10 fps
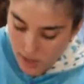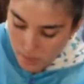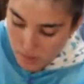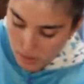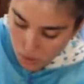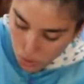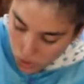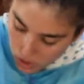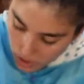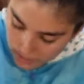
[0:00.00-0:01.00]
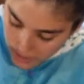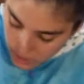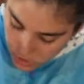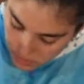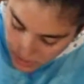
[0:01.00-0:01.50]
Not even about 1/4 of it
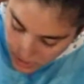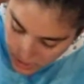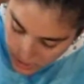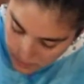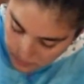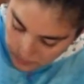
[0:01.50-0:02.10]
should be good.